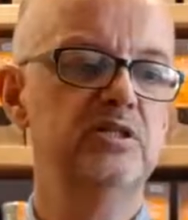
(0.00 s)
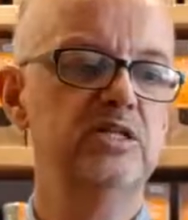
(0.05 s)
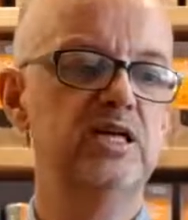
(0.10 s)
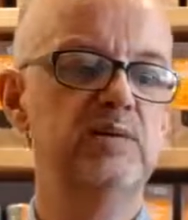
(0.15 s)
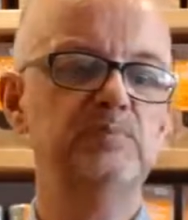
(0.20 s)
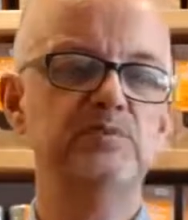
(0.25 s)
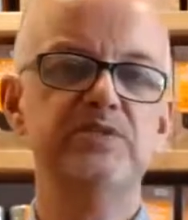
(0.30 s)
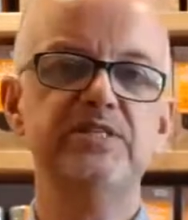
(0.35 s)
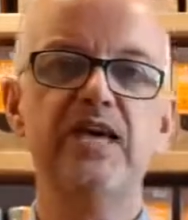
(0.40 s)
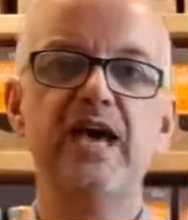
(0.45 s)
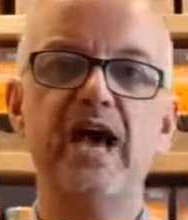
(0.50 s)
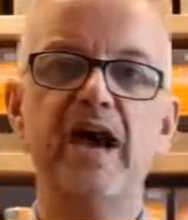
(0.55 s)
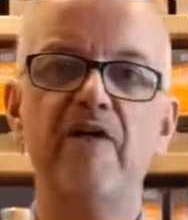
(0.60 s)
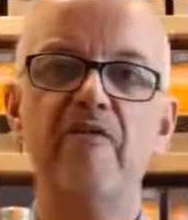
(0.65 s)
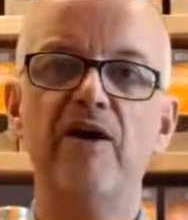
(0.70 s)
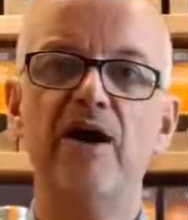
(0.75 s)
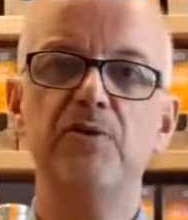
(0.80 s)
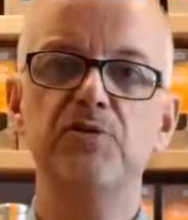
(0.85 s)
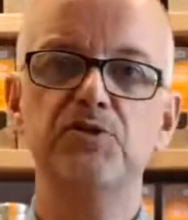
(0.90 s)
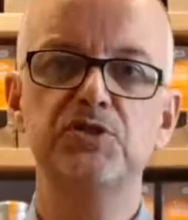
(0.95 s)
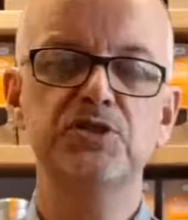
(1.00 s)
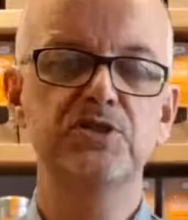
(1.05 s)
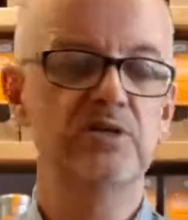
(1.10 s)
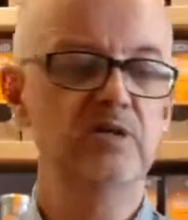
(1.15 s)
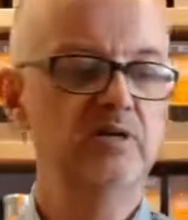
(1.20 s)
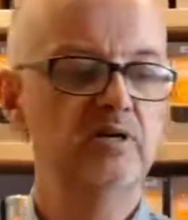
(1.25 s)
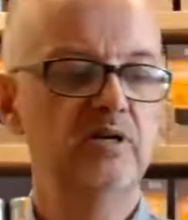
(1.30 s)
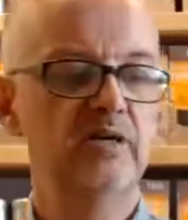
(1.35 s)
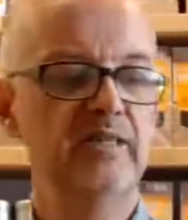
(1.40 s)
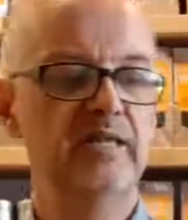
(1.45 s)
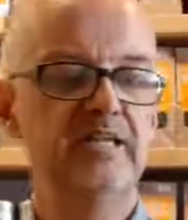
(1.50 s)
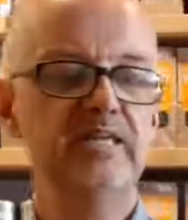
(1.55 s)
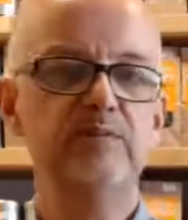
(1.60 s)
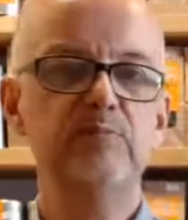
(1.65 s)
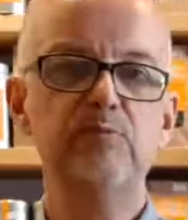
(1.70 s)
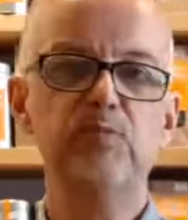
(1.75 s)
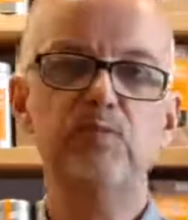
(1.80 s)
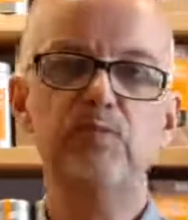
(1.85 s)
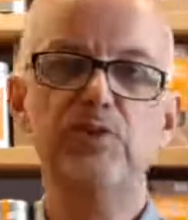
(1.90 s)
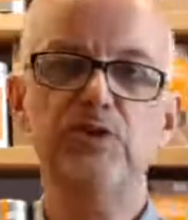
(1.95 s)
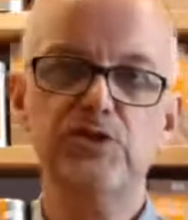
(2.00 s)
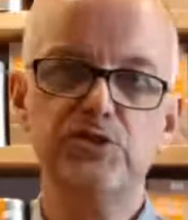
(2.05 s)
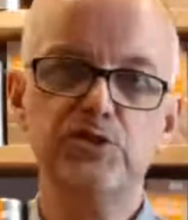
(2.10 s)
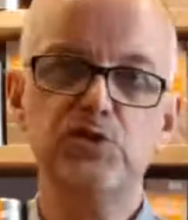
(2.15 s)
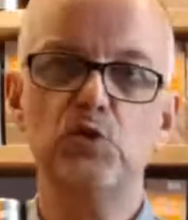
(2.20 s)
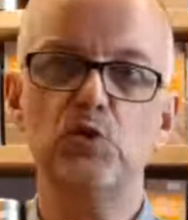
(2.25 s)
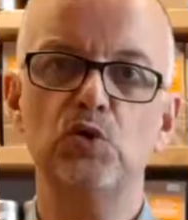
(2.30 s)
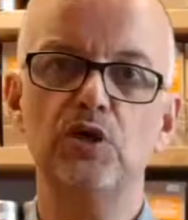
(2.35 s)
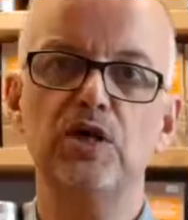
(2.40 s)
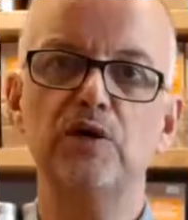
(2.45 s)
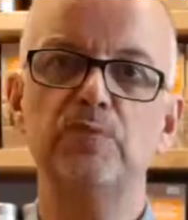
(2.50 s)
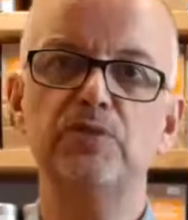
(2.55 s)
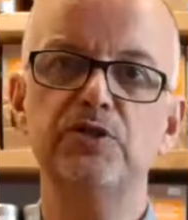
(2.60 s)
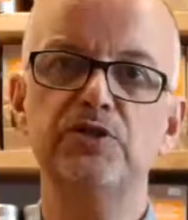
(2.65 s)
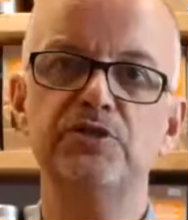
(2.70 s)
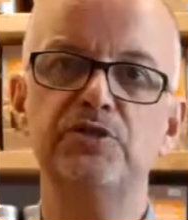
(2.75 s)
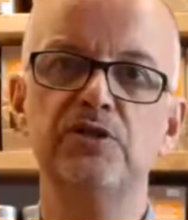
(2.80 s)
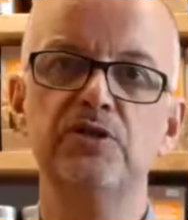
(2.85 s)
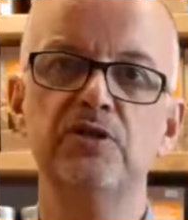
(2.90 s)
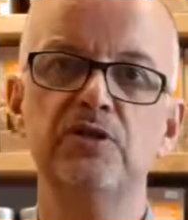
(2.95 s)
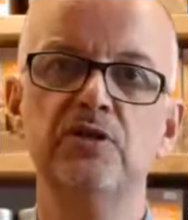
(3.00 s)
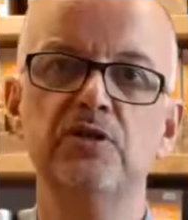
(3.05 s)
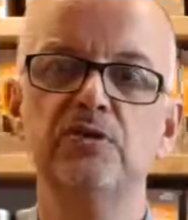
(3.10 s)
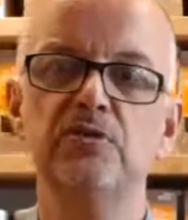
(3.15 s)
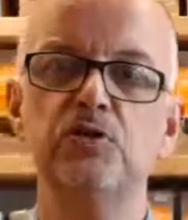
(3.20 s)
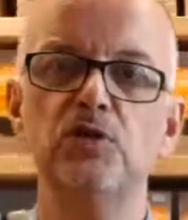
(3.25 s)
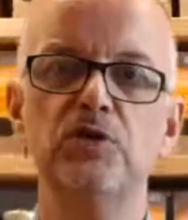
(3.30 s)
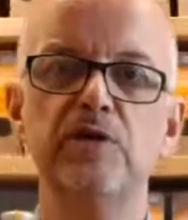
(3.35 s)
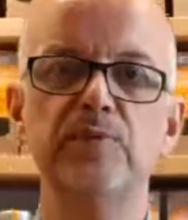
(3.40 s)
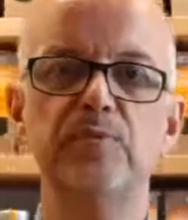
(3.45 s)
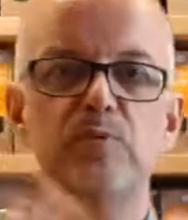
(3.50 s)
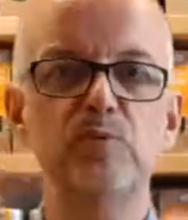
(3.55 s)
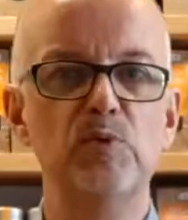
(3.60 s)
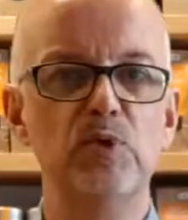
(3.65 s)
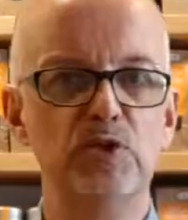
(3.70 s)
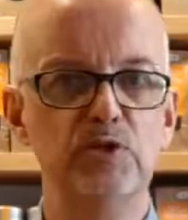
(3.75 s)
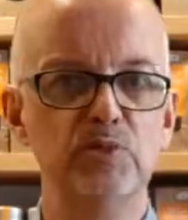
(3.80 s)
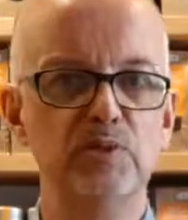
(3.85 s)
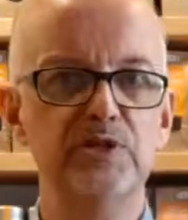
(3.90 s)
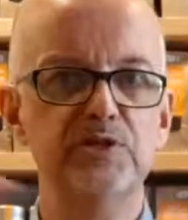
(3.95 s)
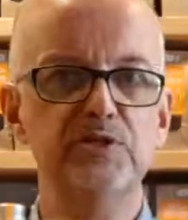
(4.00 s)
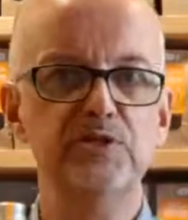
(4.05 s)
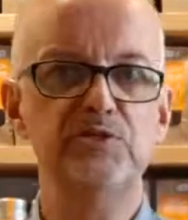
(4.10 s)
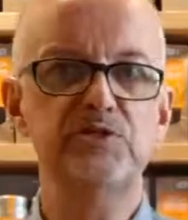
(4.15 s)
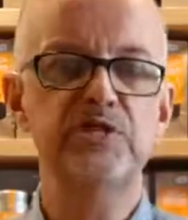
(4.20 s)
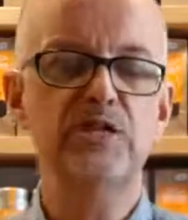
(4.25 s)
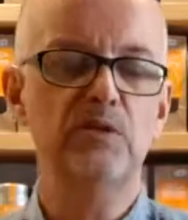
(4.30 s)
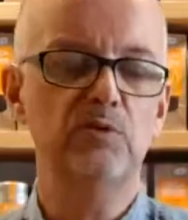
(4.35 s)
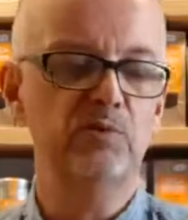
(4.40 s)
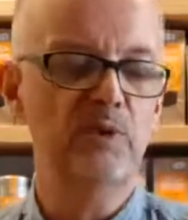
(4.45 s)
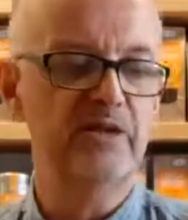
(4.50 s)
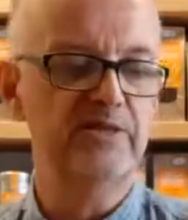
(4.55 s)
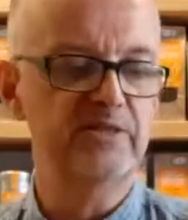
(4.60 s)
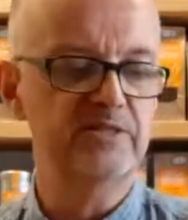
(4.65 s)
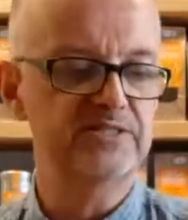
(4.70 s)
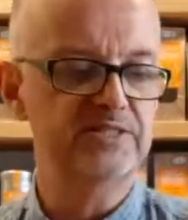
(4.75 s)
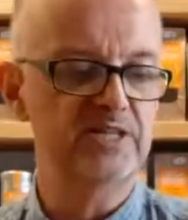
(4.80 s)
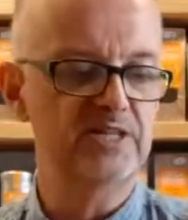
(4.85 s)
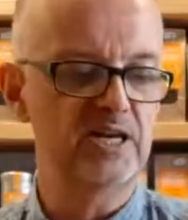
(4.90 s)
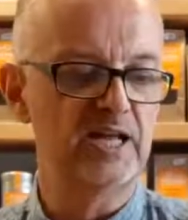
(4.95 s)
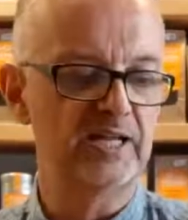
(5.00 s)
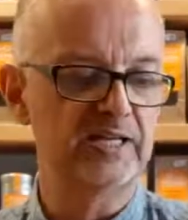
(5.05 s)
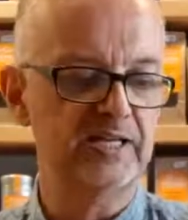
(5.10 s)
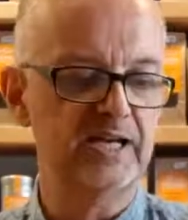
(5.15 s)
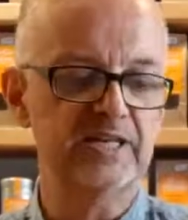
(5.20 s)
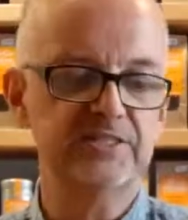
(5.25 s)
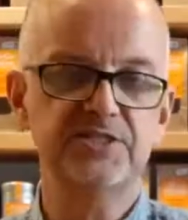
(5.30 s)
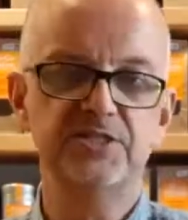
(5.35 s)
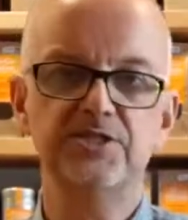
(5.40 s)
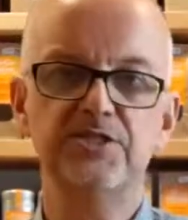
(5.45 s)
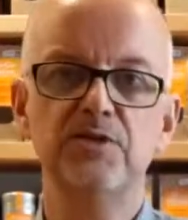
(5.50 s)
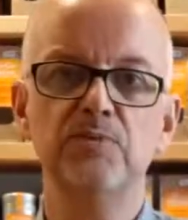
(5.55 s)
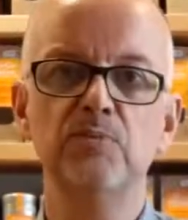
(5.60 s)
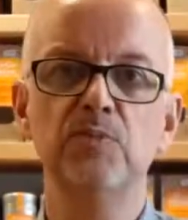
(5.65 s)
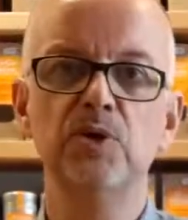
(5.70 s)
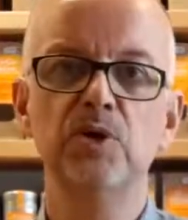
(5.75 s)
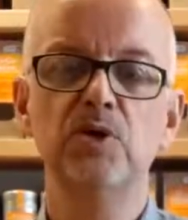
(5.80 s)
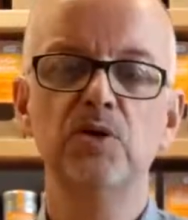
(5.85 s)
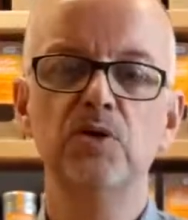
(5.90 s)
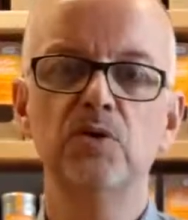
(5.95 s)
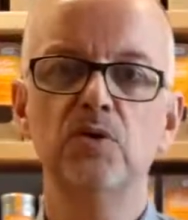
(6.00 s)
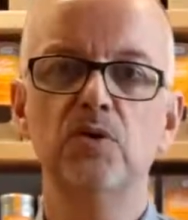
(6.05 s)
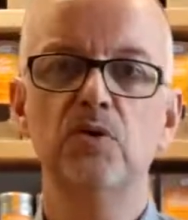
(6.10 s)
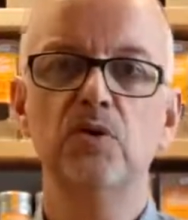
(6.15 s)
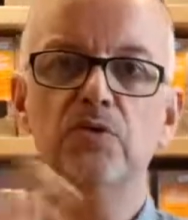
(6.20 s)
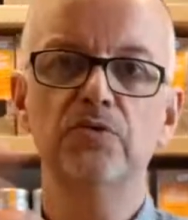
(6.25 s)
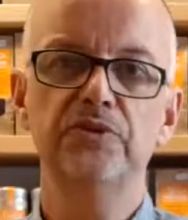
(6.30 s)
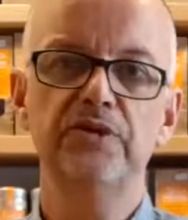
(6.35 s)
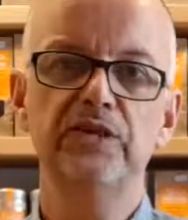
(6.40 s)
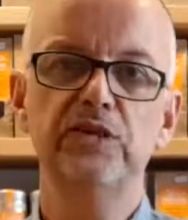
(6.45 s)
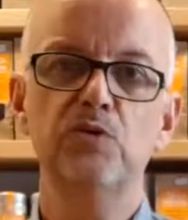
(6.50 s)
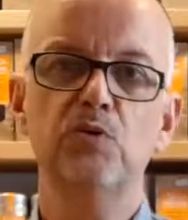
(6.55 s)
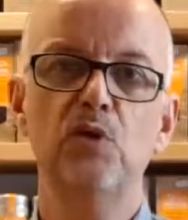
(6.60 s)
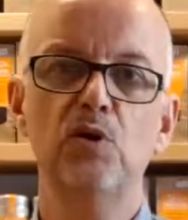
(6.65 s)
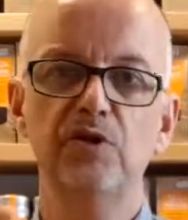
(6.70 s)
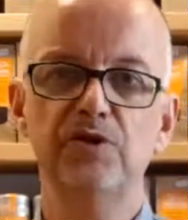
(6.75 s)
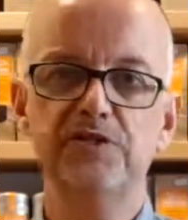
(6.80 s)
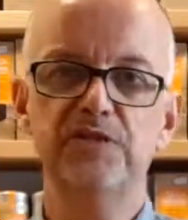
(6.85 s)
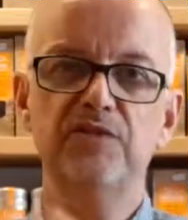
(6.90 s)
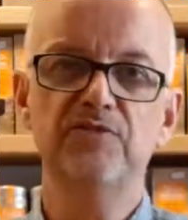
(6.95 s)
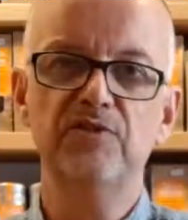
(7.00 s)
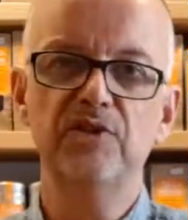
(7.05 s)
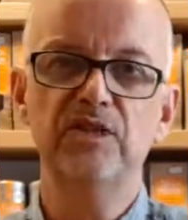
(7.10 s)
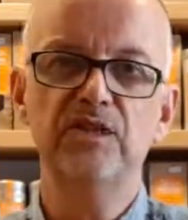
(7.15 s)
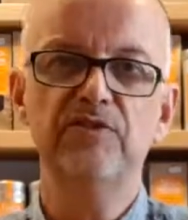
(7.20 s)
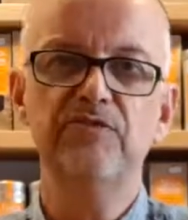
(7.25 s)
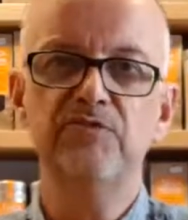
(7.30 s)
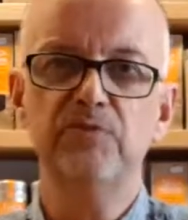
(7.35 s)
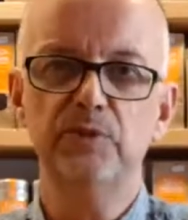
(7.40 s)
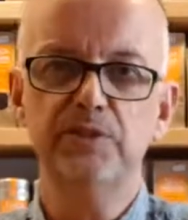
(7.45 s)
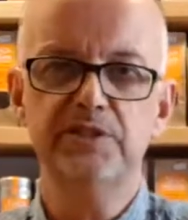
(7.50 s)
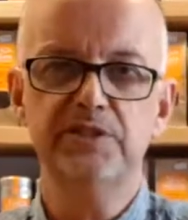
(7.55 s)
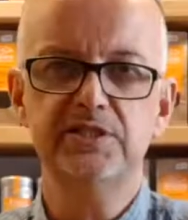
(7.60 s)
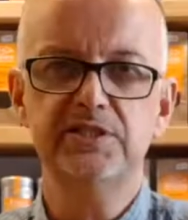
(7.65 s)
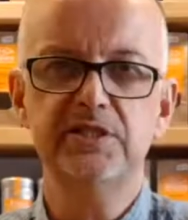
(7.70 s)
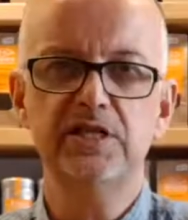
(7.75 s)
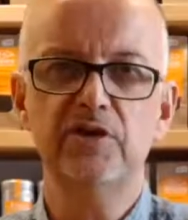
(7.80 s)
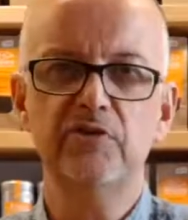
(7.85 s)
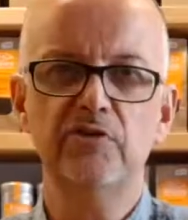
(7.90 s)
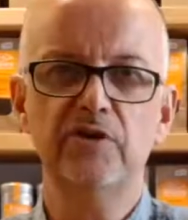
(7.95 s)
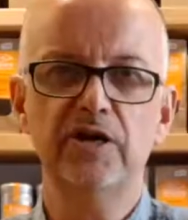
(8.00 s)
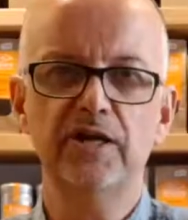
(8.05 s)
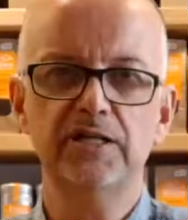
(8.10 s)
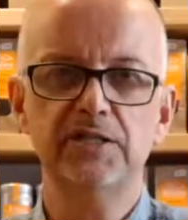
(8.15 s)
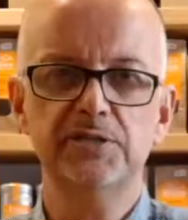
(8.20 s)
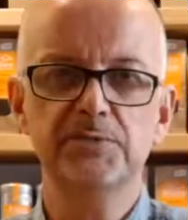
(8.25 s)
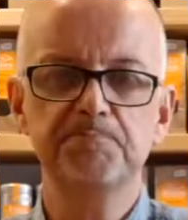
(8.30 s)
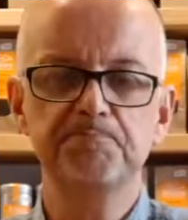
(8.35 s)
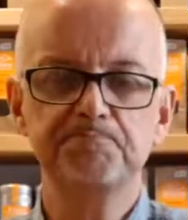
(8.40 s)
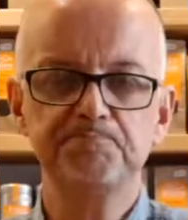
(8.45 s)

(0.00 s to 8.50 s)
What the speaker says: keeps the air out, and then keep them in the store cupboard. Don't keep them on the windowsill where the sunlight gets at them, or the quality of the leaf will deteriorate.